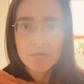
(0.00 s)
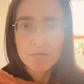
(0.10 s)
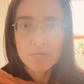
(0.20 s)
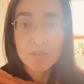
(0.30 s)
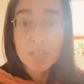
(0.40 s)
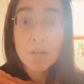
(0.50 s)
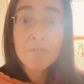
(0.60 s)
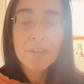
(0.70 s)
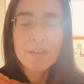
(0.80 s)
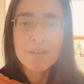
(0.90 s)
you know
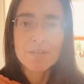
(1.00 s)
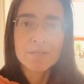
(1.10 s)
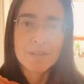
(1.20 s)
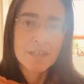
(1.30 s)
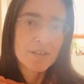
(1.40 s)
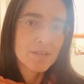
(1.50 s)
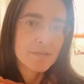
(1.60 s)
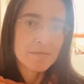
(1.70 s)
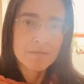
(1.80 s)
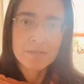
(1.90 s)
self care, hair,